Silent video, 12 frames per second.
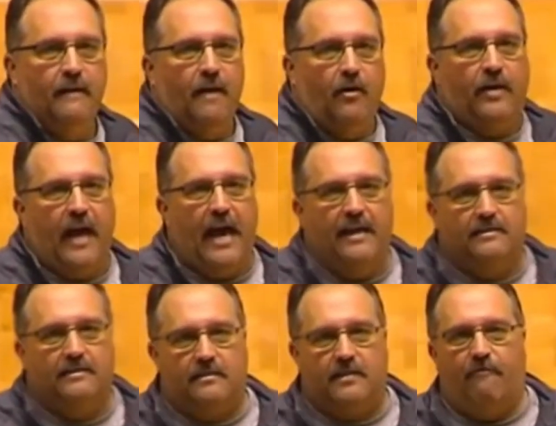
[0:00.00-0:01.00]
Okay, it's
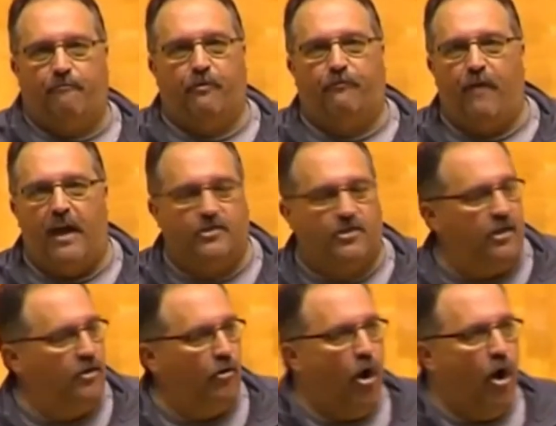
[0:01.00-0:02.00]
a tough profession.
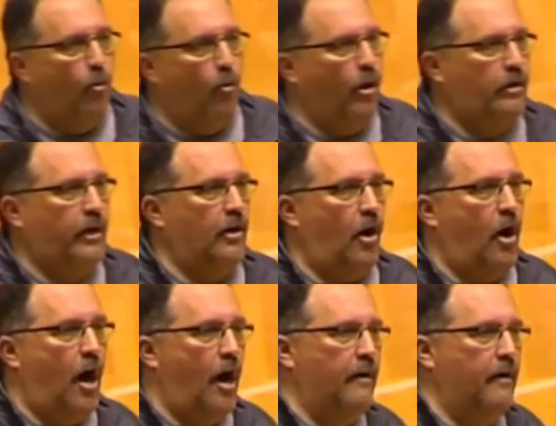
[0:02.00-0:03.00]
You're all working
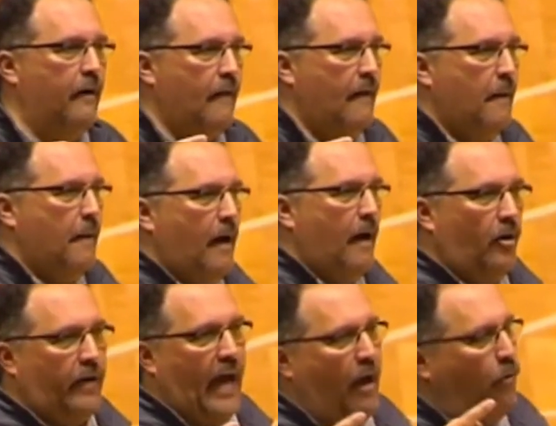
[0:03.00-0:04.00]
hard. Okay, we're